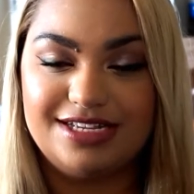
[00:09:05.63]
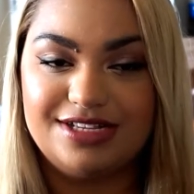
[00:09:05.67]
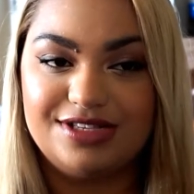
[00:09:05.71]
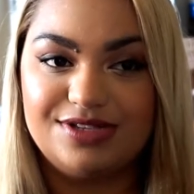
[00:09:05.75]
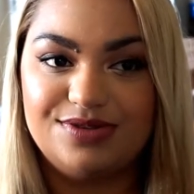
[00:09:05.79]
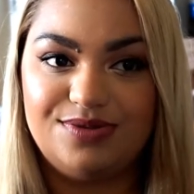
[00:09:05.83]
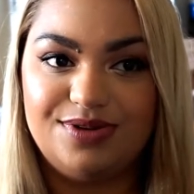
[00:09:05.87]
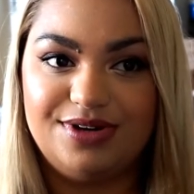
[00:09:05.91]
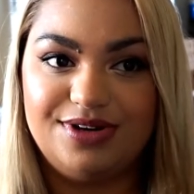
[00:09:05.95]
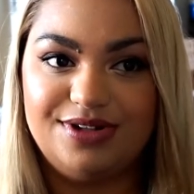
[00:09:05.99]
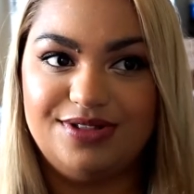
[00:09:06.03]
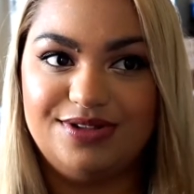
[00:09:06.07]
It's
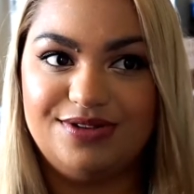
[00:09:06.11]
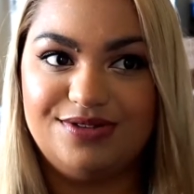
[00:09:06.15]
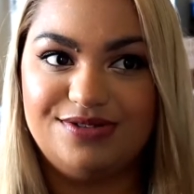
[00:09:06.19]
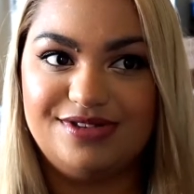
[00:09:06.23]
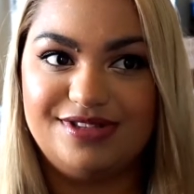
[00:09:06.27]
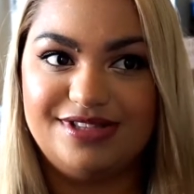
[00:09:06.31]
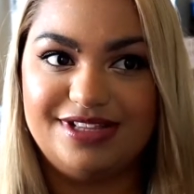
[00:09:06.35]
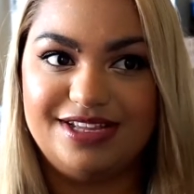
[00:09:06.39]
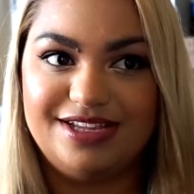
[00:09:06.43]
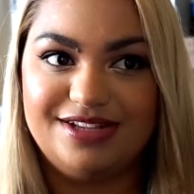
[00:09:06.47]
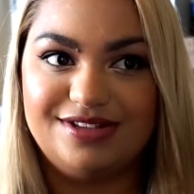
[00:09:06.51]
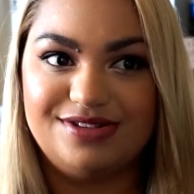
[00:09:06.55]
one of those
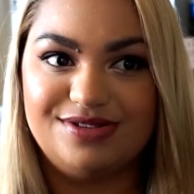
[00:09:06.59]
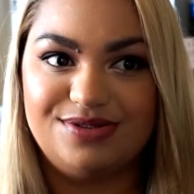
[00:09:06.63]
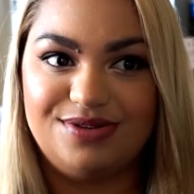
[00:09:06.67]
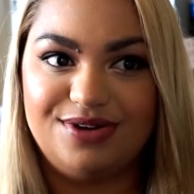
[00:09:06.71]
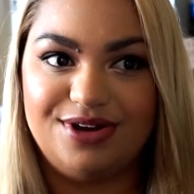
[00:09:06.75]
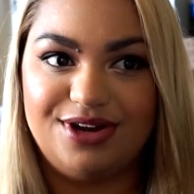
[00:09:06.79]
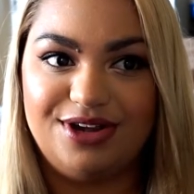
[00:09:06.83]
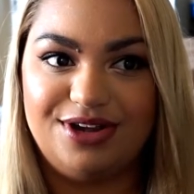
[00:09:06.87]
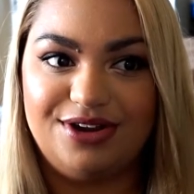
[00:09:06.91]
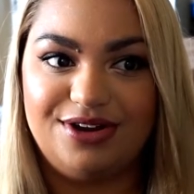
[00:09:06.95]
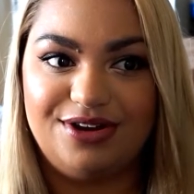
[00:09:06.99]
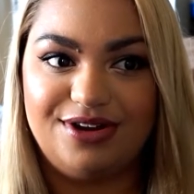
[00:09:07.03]
things
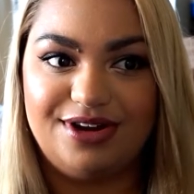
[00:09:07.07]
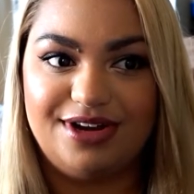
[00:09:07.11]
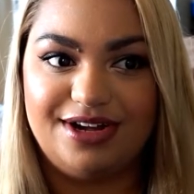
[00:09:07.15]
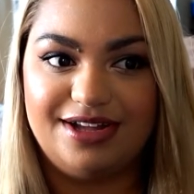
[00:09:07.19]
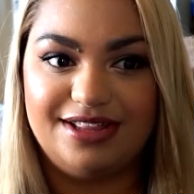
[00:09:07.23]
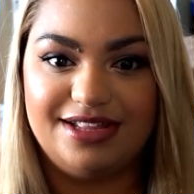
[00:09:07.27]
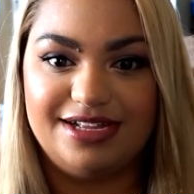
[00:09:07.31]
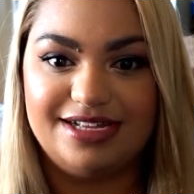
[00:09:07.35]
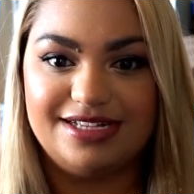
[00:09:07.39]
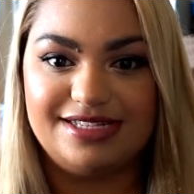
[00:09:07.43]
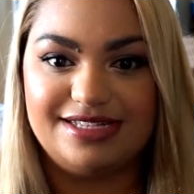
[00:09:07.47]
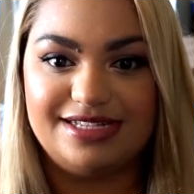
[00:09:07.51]
where, how
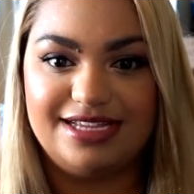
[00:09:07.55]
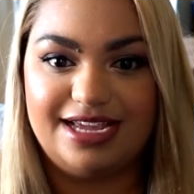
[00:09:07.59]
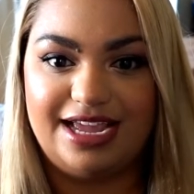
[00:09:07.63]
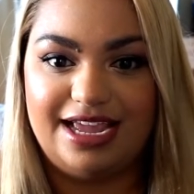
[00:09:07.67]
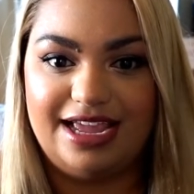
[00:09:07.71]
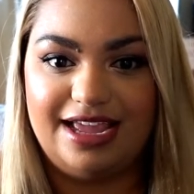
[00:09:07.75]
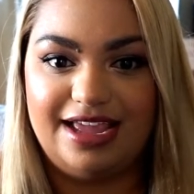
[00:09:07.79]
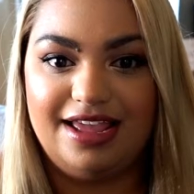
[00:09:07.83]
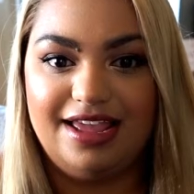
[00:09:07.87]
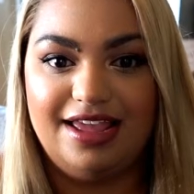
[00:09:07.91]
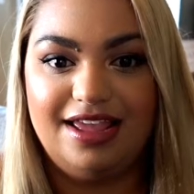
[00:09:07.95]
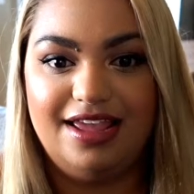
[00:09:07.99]
they
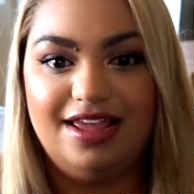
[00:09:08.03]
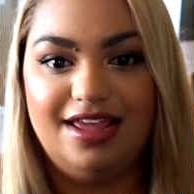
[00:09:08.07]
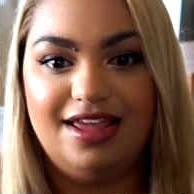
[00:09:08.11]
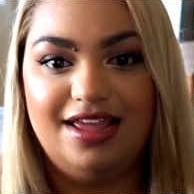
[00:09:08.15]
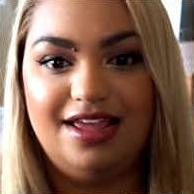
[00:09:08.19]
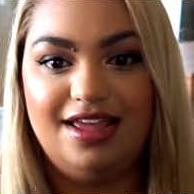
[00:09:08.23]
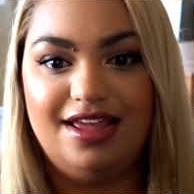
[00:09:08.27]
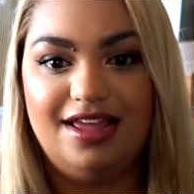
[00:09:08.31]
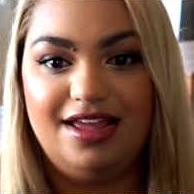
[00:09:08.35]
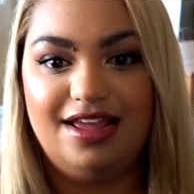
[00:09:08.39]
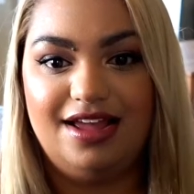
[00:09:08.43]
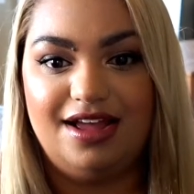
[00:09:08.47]
say,
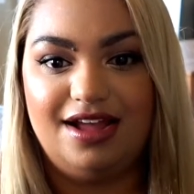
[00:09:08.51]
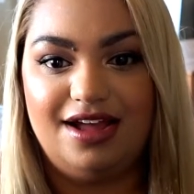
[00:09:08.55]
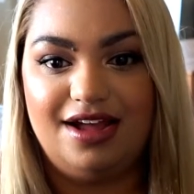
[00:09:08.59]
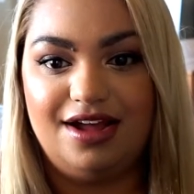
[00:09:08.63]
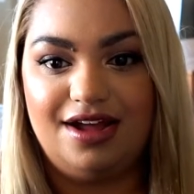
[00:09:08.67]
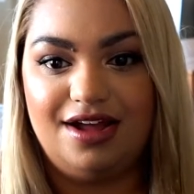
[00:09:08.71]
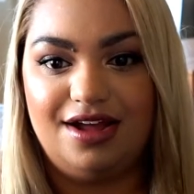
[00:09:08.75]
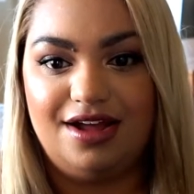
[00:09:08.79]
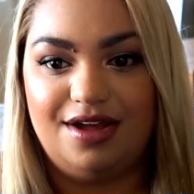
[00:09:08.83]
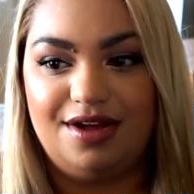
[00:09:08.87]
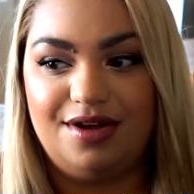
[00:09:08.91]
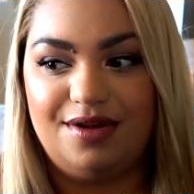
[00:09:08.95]

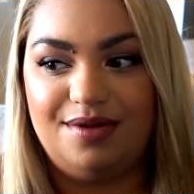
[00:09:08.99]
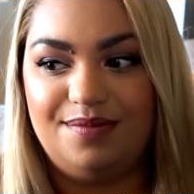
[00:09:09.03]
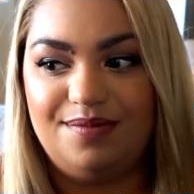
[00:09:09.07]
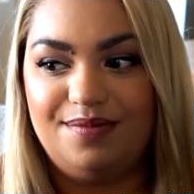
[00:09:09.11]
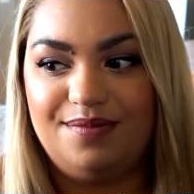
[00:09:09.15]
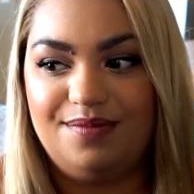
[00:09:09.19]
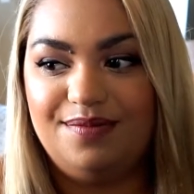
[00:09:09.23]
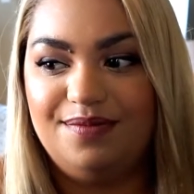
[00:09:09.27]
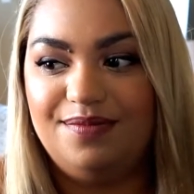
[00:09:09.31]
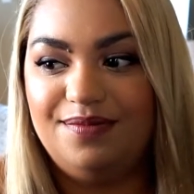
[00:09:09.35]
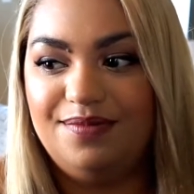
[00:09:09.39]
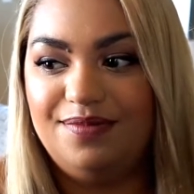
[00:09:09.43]

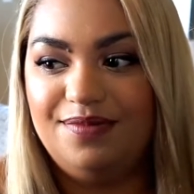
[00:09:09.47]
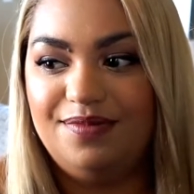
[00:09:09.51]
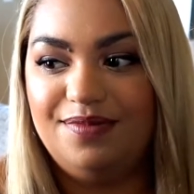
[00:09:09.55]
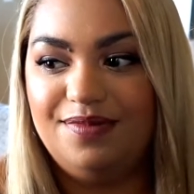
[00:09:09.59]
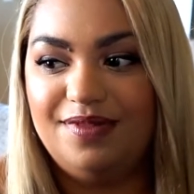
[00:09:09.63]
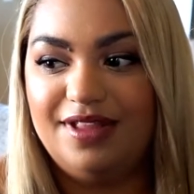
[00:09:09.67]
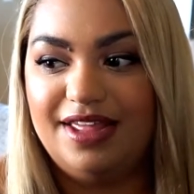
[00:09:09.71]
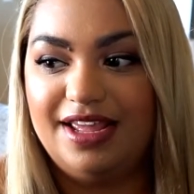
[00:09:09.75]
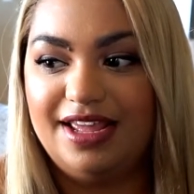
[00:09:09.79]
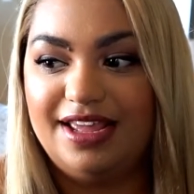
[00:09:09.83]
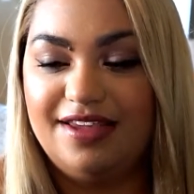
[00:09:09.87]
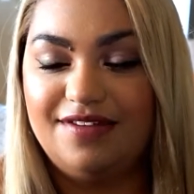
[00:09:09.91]

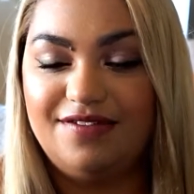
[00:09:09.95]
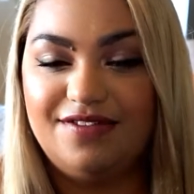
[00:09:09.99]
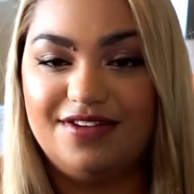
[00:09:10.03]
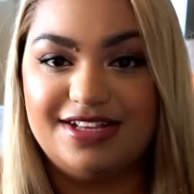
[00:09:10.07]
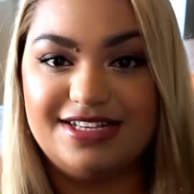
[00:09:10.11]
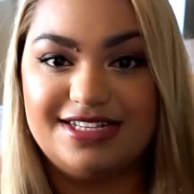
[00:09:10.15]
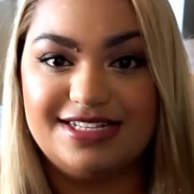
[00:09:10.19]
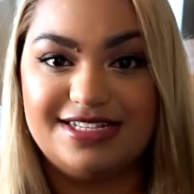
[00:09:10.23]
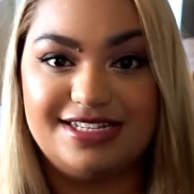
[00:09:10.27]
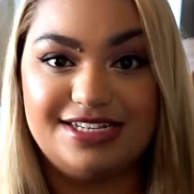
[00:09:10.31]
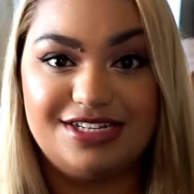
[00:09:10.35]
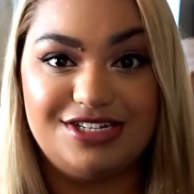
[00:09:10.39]
if
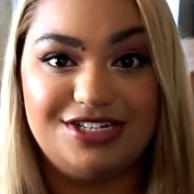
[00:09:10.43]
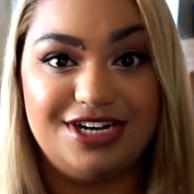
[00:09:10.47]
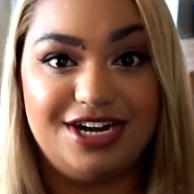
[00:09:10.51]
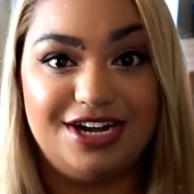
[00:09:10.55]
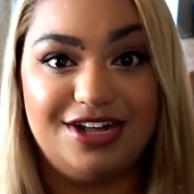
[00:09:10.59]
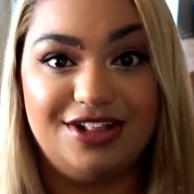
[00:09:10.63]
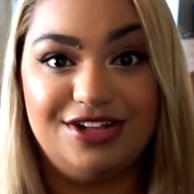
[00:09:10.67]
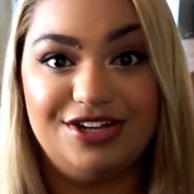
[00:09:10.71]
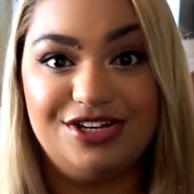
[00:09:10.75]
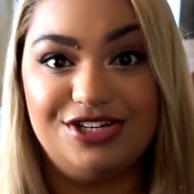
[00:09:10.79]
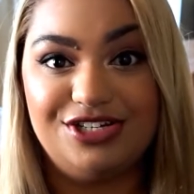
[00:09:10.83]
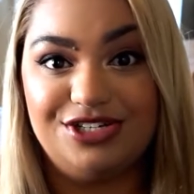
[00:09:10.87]
it doesn't
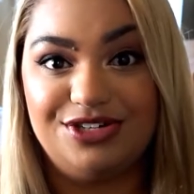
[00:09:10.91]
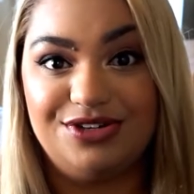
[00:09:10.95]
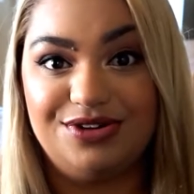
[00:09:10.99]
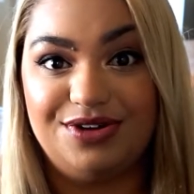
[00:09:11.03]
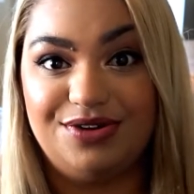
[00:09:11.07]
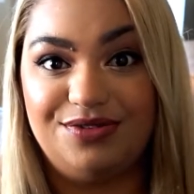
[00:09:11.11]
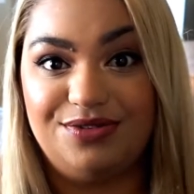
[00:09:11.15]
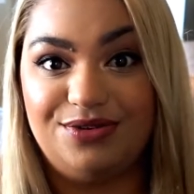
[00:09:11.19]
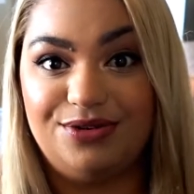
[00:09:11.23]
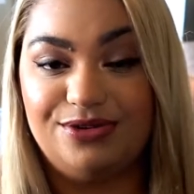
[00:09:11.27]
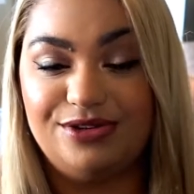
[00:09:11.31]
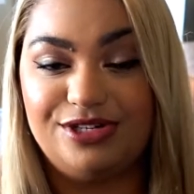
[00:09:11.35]
challenge you,
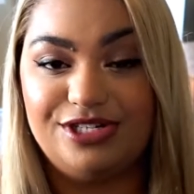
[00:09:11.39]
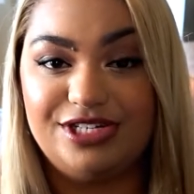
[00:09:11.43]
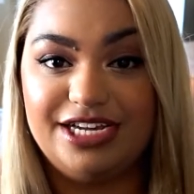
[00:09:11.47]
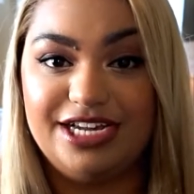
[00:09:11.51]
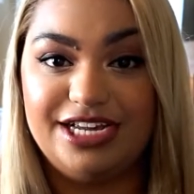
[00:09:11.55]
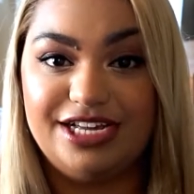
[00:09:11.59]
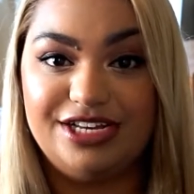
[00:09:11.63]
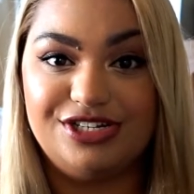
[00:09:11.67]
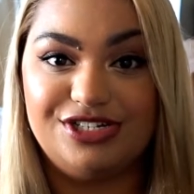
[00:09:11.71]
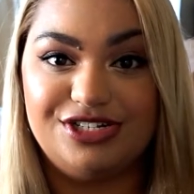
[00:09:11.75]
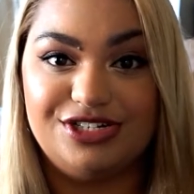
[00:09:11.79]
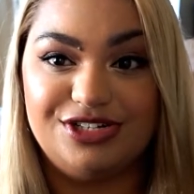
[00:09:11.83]
it won't
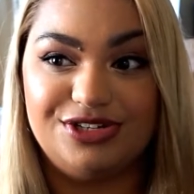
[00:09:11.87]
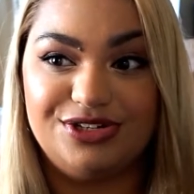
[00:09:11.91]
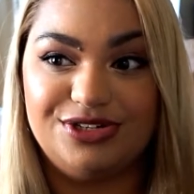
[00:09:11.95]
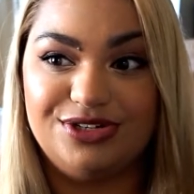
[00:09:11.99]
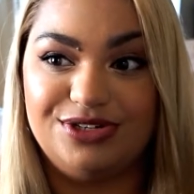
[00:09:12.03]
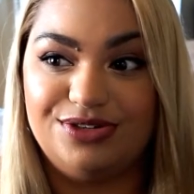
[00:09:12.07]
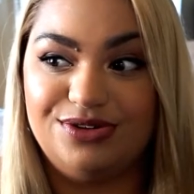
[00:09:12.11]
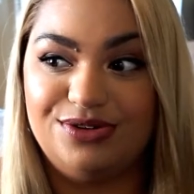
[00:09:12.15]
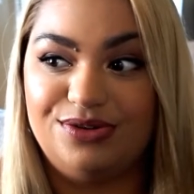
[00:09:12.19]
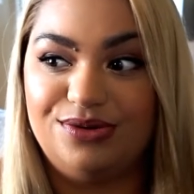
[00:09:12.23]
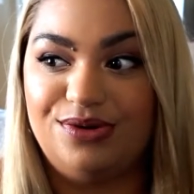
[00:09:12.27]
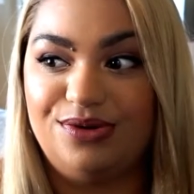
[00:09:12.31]
change
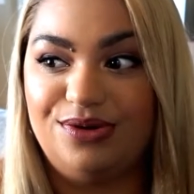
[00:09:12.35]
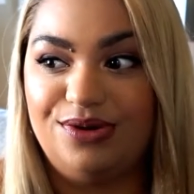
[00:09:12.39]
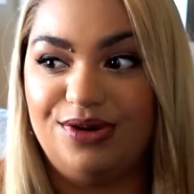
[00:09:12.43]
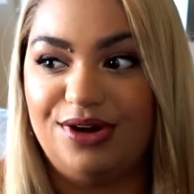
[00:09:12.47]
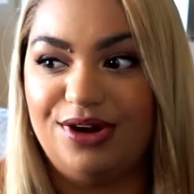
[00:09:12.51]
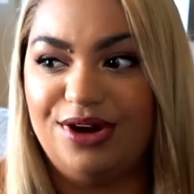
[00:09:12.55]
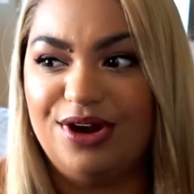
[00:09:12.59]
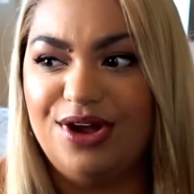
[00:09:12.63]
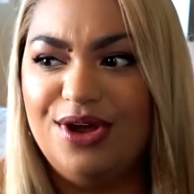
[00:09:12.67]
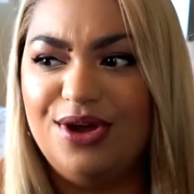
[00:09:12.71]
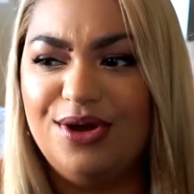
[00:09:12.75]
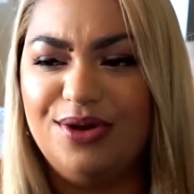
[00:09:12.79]
you,
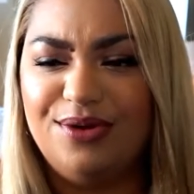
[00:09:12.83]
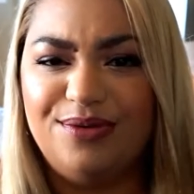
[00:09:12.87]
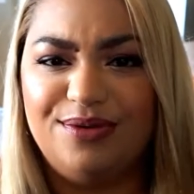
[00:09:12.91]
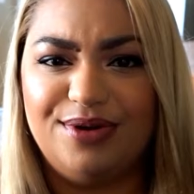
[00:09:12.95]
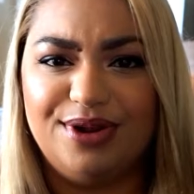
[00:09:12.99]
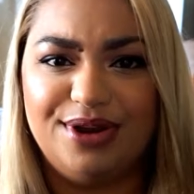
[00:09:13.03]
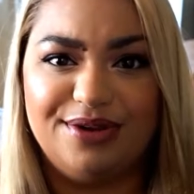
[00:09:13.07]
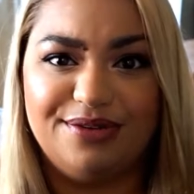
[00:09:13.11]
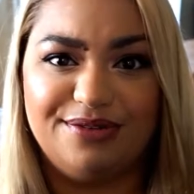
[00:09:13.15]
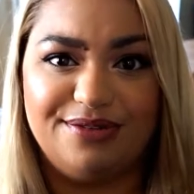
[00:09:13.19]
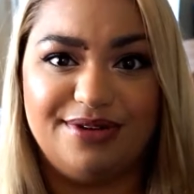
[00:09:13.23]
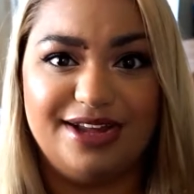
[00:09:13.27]
or
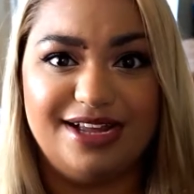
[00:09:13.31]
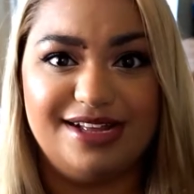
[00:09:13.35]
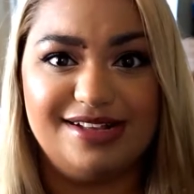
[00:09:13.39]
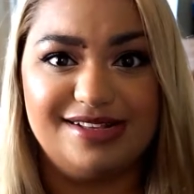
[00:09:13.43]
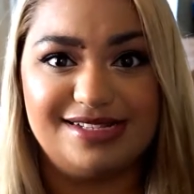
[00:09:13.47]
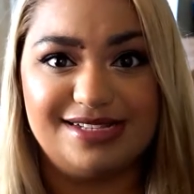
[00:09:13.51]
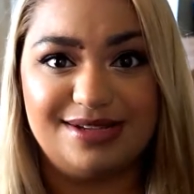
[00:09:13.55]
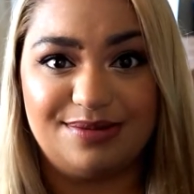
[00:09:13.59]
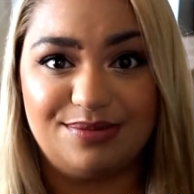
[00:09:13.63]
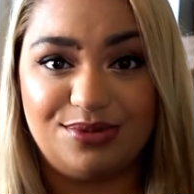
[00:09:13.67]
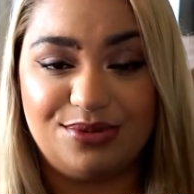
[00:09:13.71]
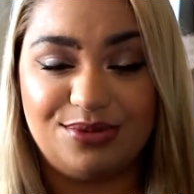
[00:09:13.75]
when it
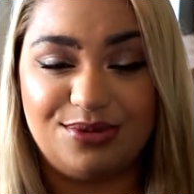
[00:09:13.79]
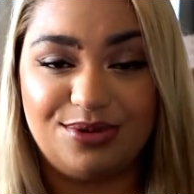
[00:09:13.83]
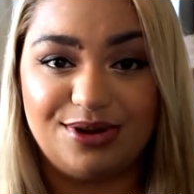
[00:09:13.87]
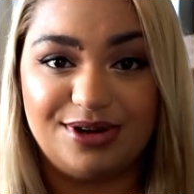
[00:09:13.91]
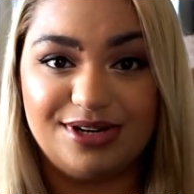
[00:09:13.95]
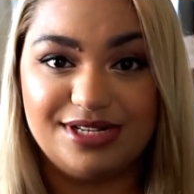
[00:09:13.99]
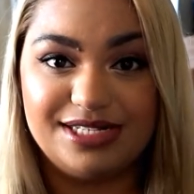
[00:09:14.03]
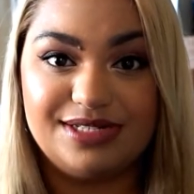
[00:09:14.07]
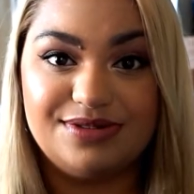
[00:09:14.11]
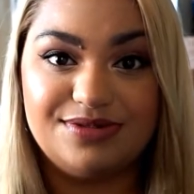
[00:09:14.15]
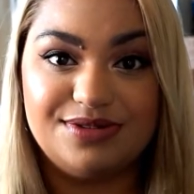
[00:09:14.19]
rains, it pours.